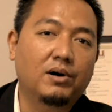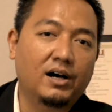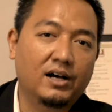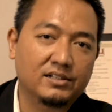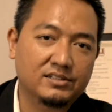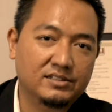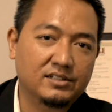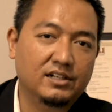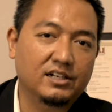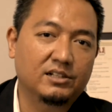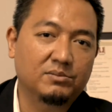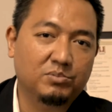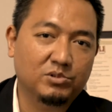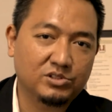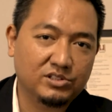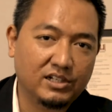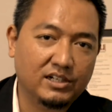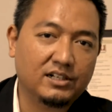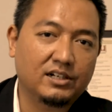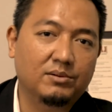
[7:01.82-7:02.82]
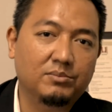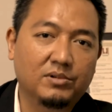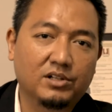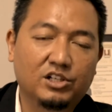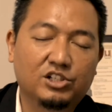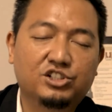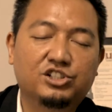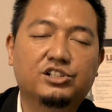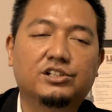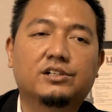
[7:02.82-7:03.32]
Bahasa and Pustaka
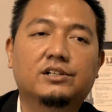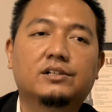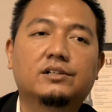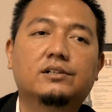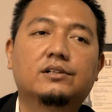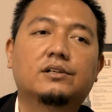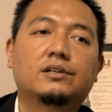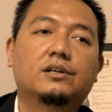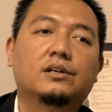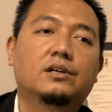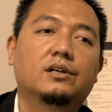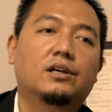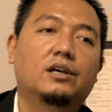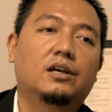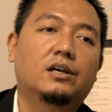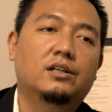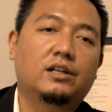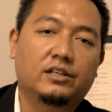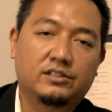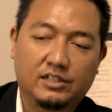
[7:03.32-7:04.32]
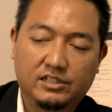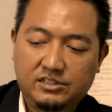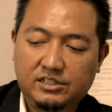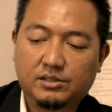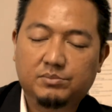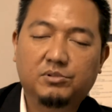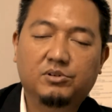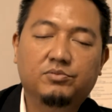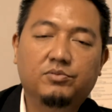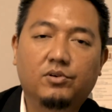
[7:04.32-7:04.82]
Malaysia. And as I
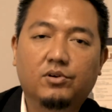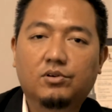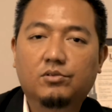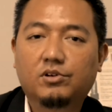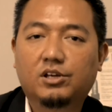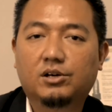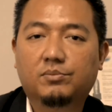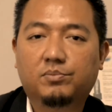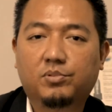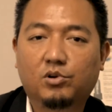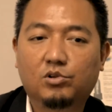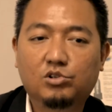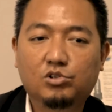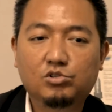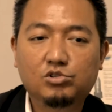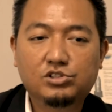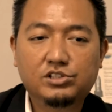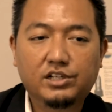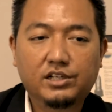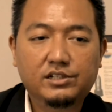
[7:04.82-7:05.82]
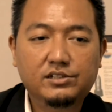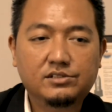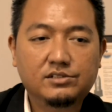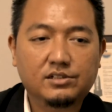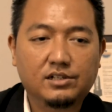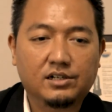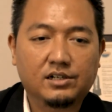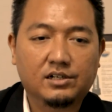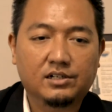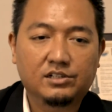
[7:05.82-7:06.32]
said before, we are producing
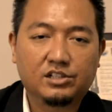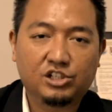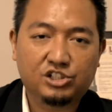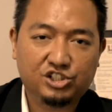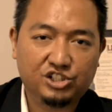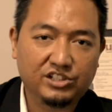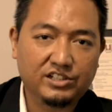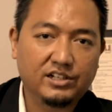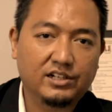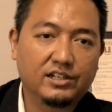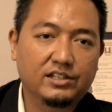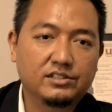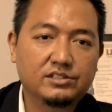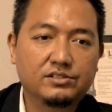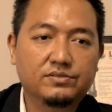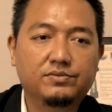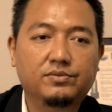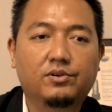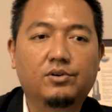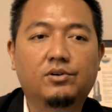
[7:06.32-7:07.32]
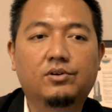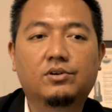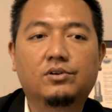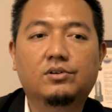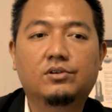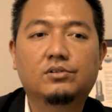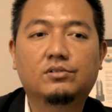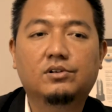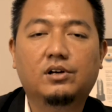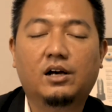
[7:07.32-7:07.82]
dictionaries
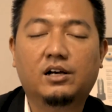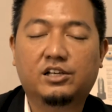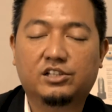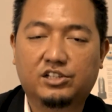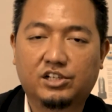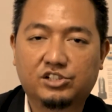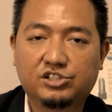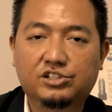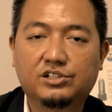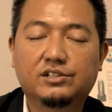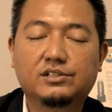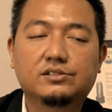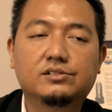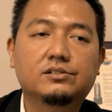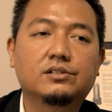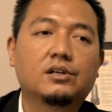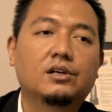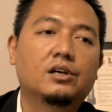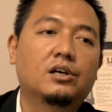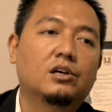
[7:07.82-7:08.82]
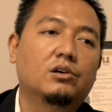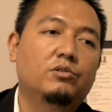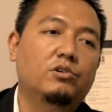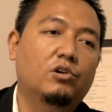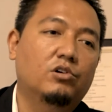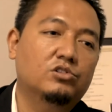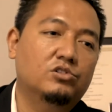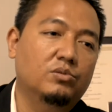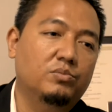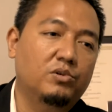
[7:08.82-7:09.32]
for architectures. We
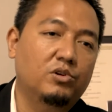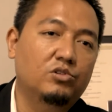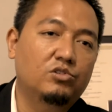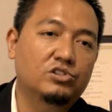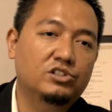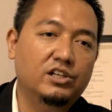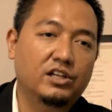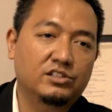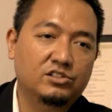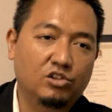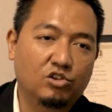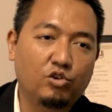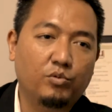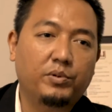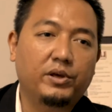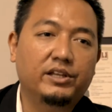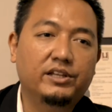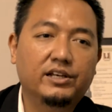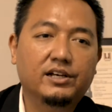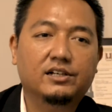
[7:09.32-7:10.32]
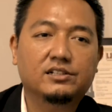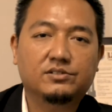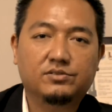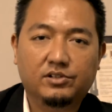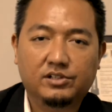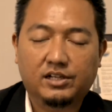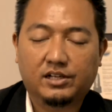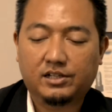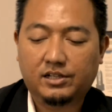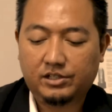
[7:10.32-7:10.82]
are also producing encyclopedias
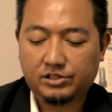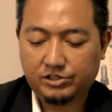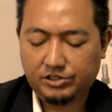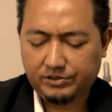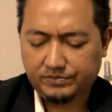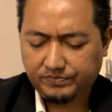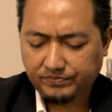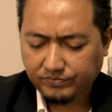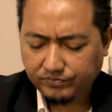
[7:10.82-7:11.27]
for architecture.